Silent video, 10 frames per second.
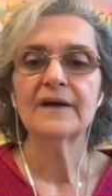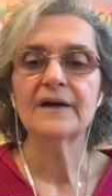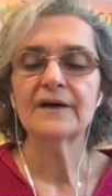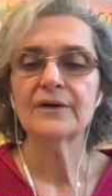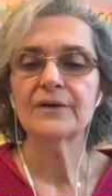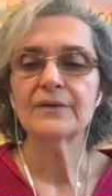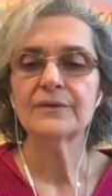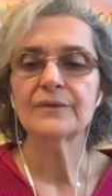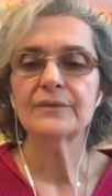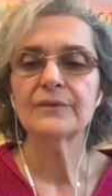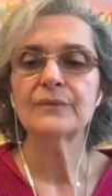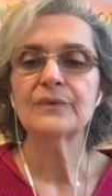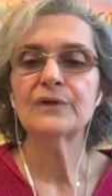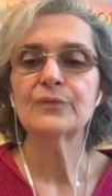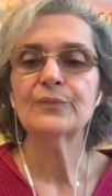Will
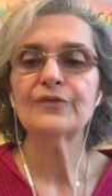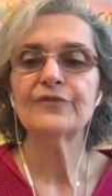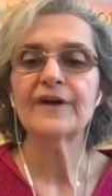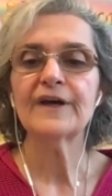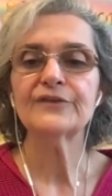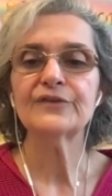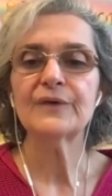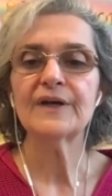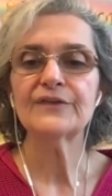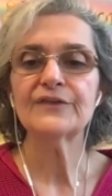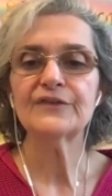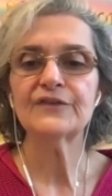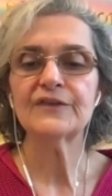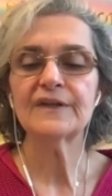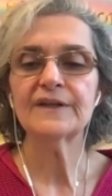you provide to
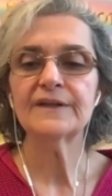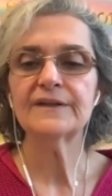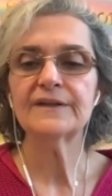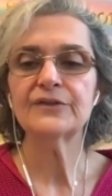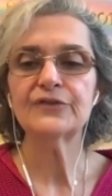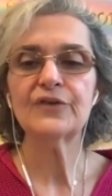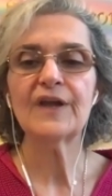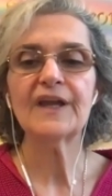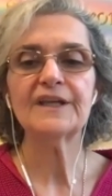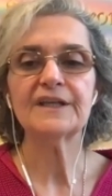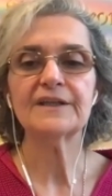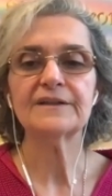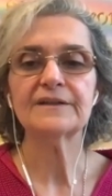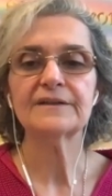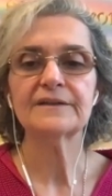us in the
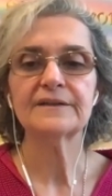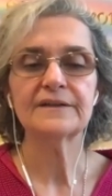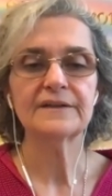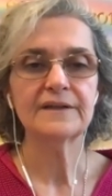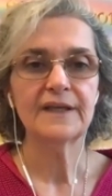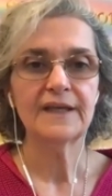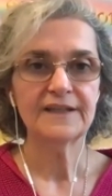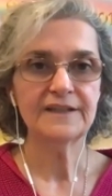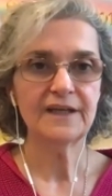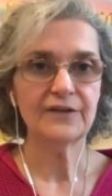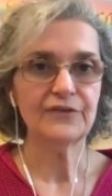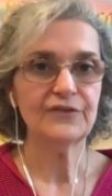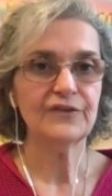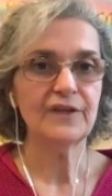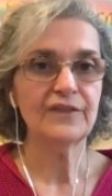training?
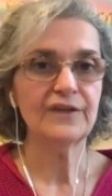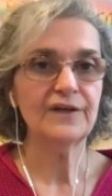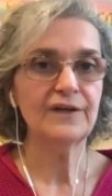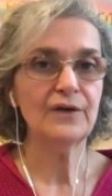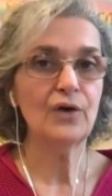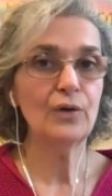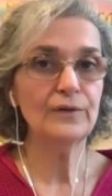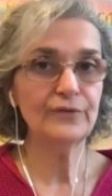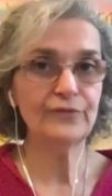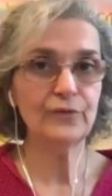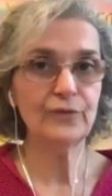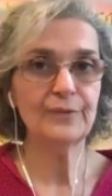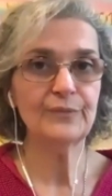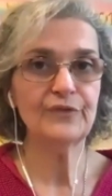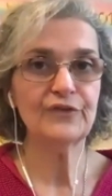Yes, all the
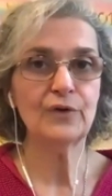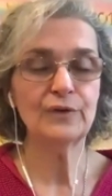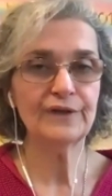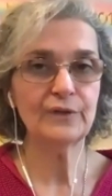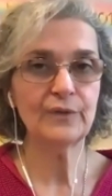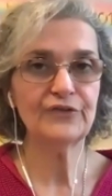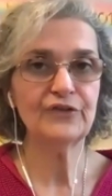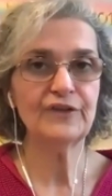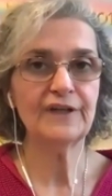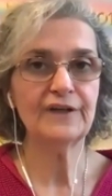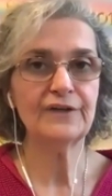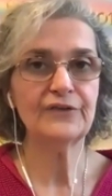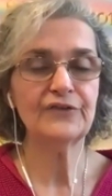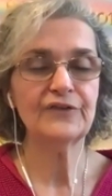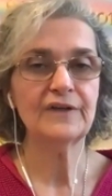forms, all the
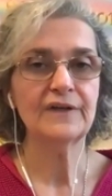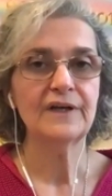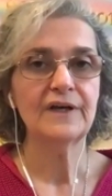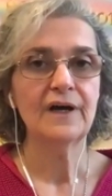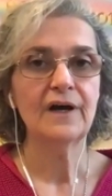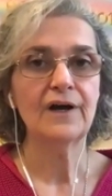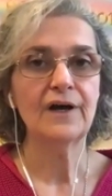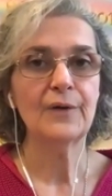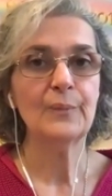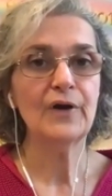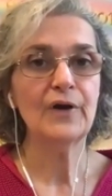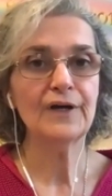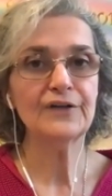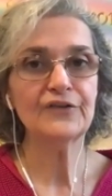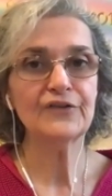questionnaires are
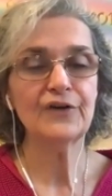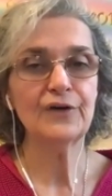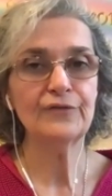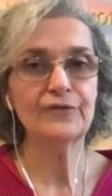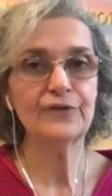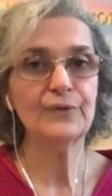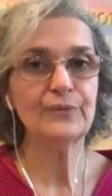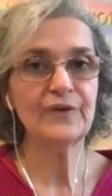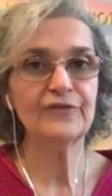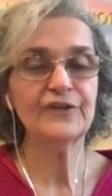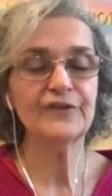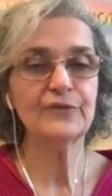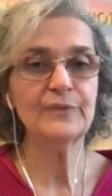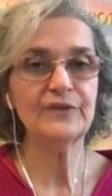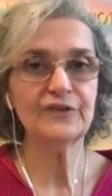part of your
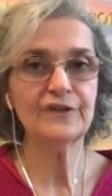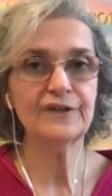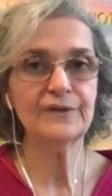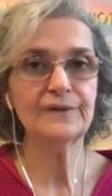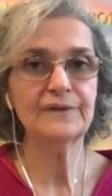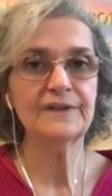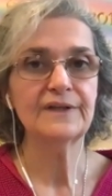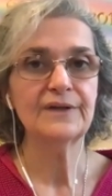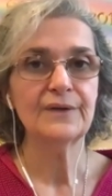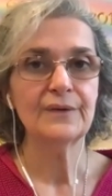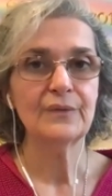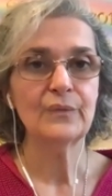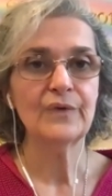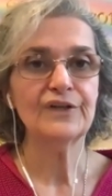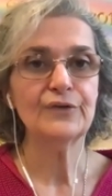reference material
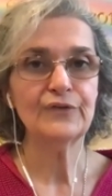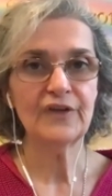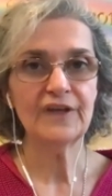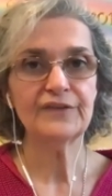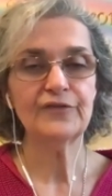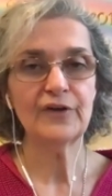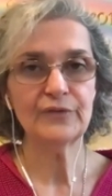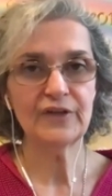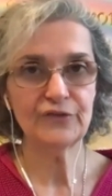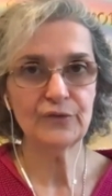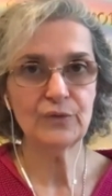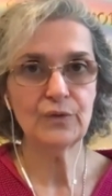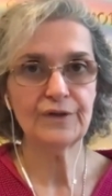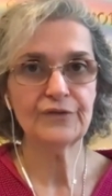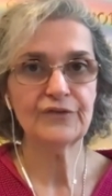when you take the foundation
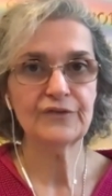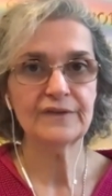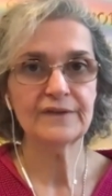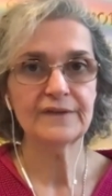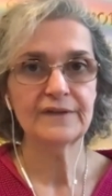course.